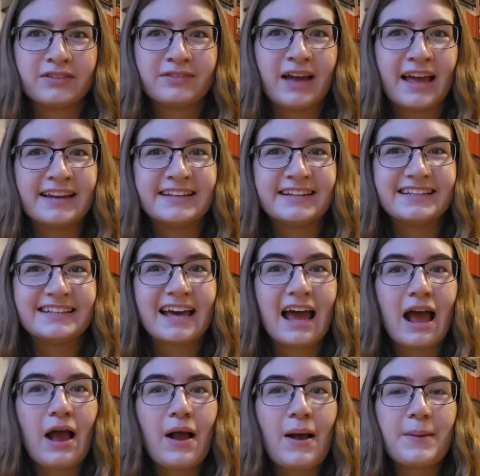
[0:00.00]
ended,
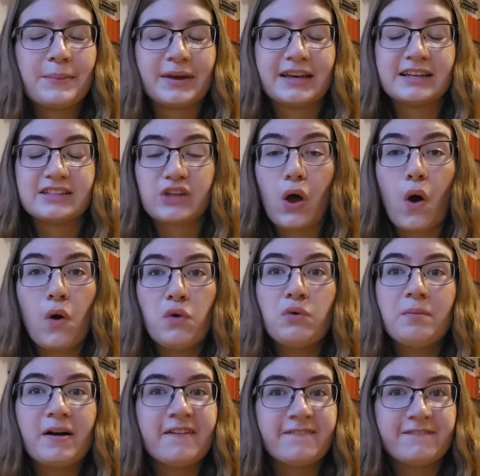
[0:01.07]
because oh
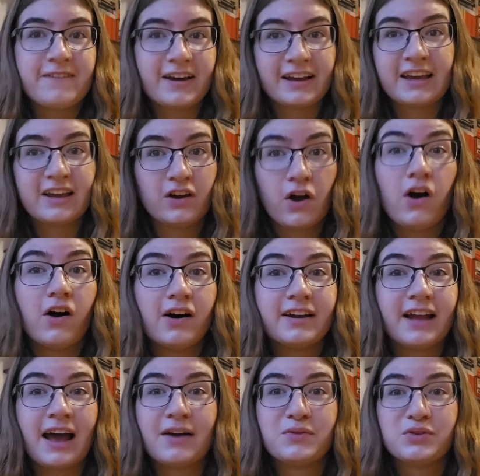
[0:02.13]
my fucking god,
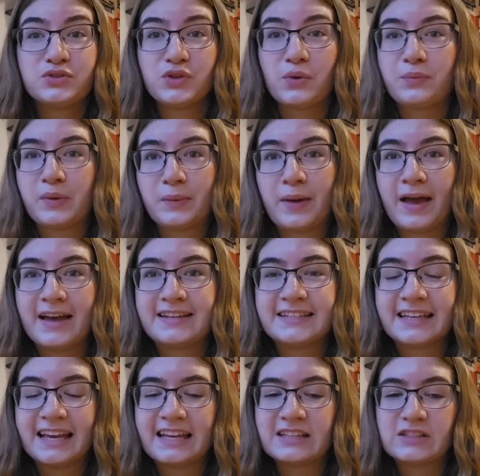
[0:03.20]
I was not prepared
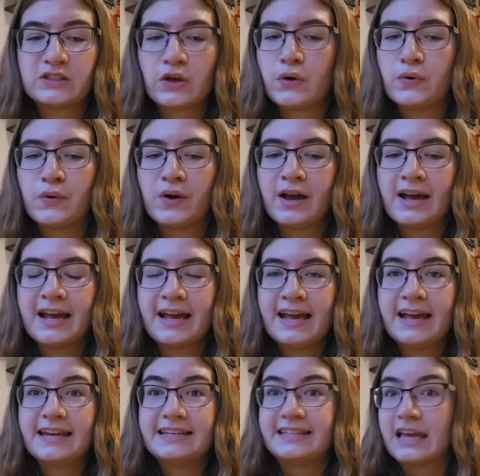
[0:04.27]
to get so
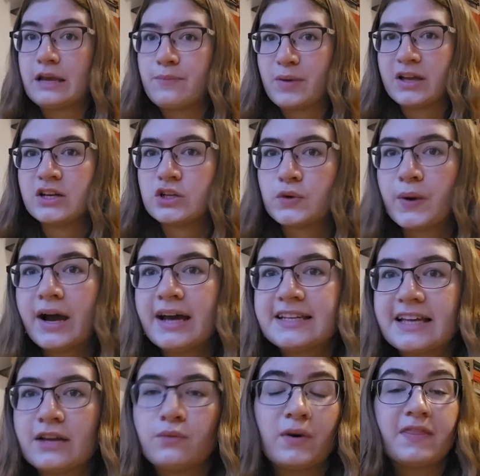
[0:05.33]
deep into it.
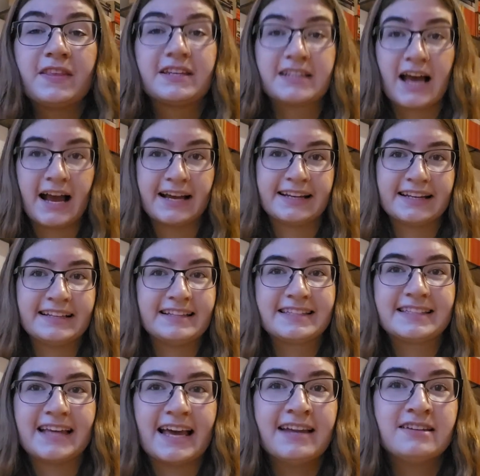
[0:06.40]
And when the title
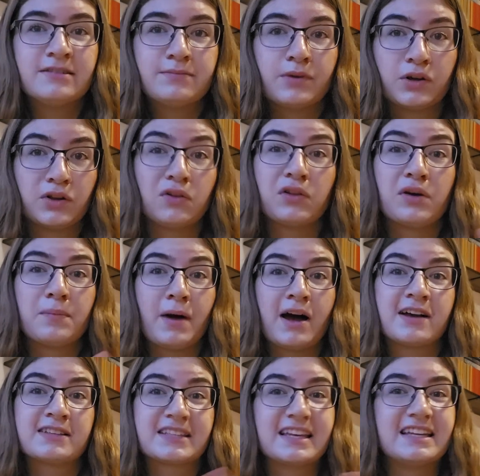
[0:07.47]
said Magnolia
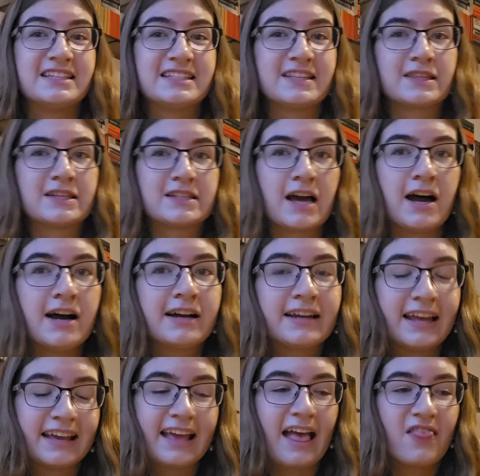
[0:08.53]
Park's Into the Dark,
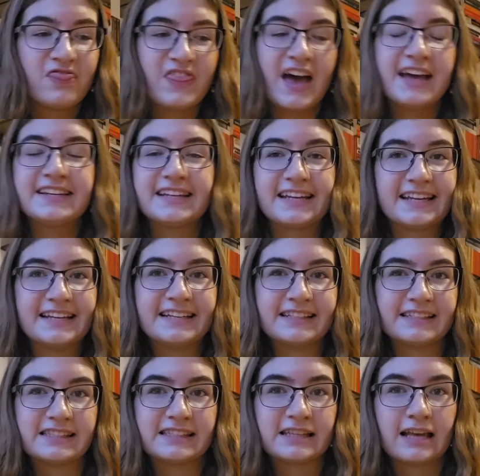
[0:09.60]
like that is